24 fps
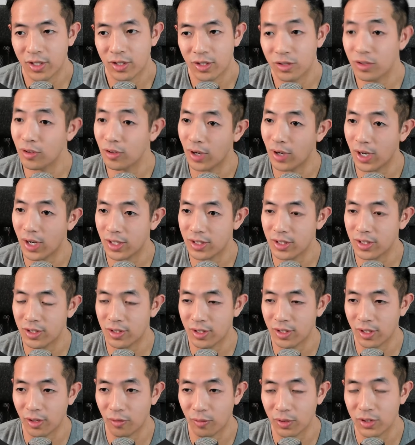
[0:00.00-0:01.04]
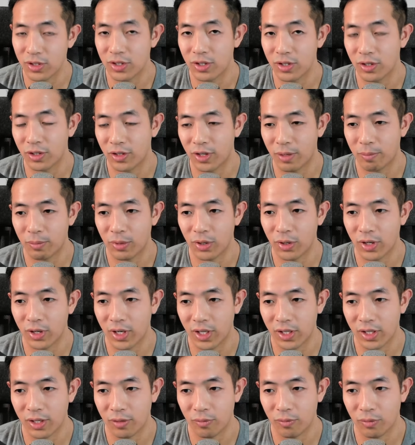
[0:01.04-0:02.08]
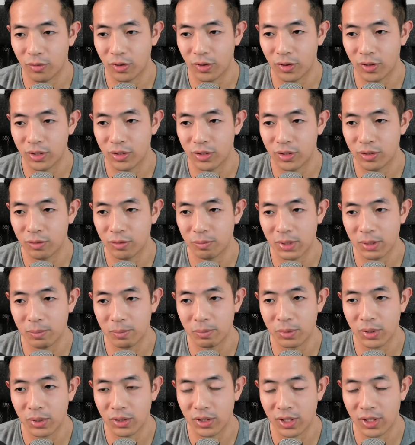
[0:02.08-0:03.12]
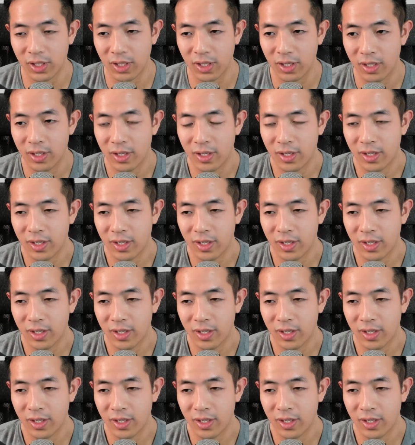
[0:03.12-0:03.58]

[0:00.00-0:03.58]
So x is the original number, and then we're going to be building